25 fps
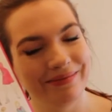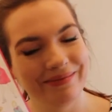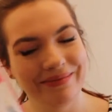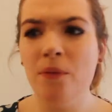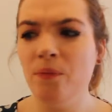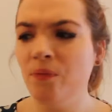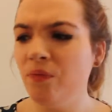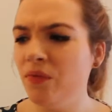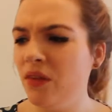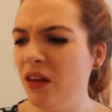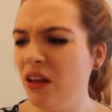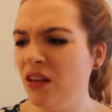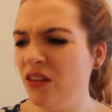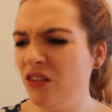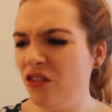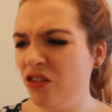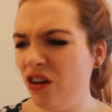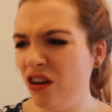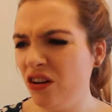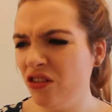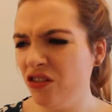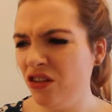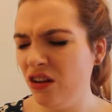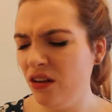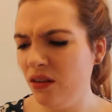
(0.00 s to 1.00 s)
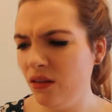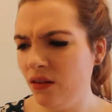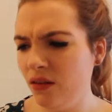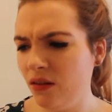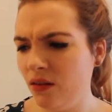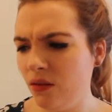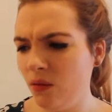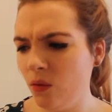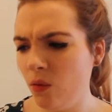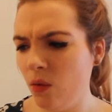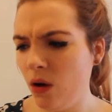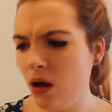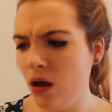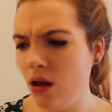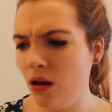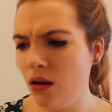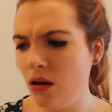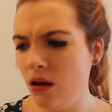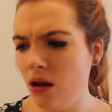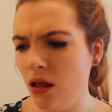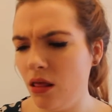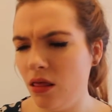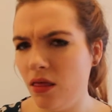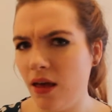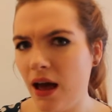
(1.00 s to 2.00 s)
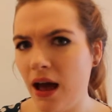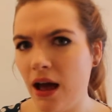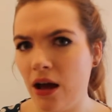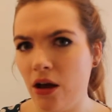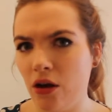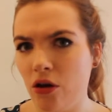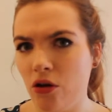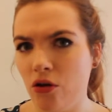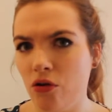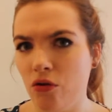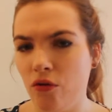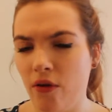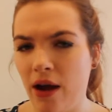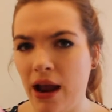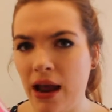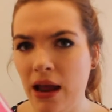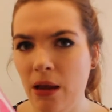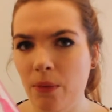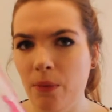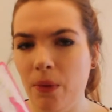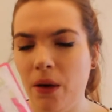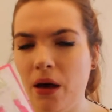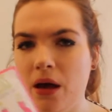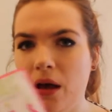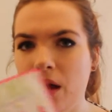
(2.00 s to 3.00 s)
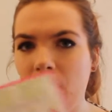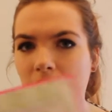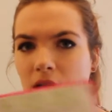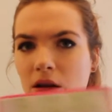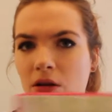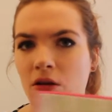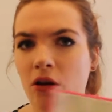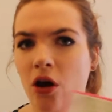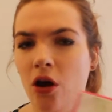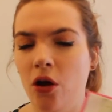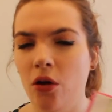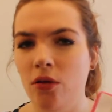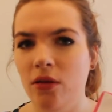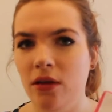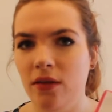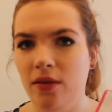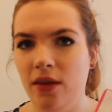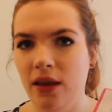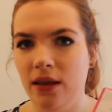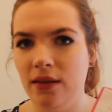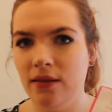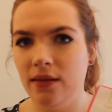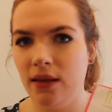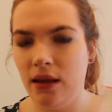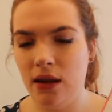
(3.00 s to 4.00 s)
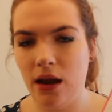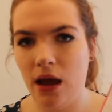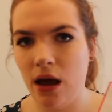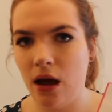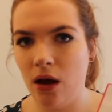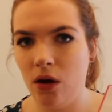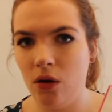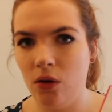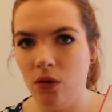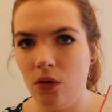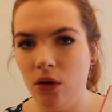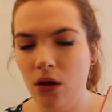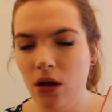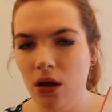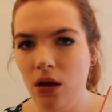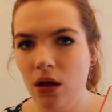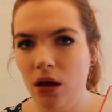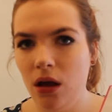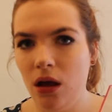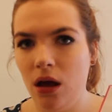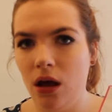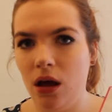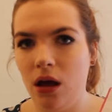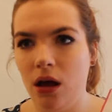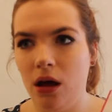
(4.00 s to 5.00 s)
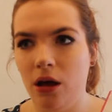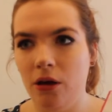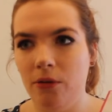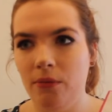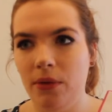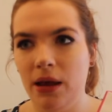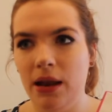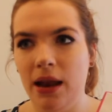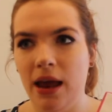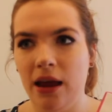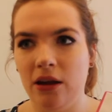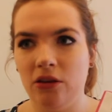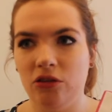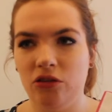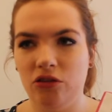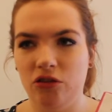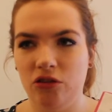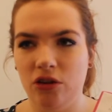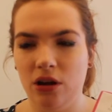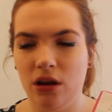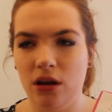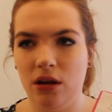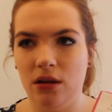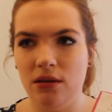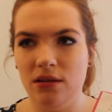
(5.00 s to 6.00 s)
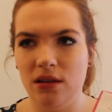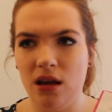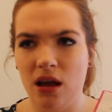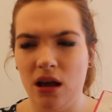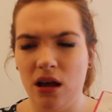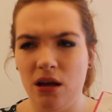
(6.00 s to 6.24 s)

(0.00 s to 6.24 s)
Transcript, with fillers: The instructions weren't that great, but I know that they sent out an extra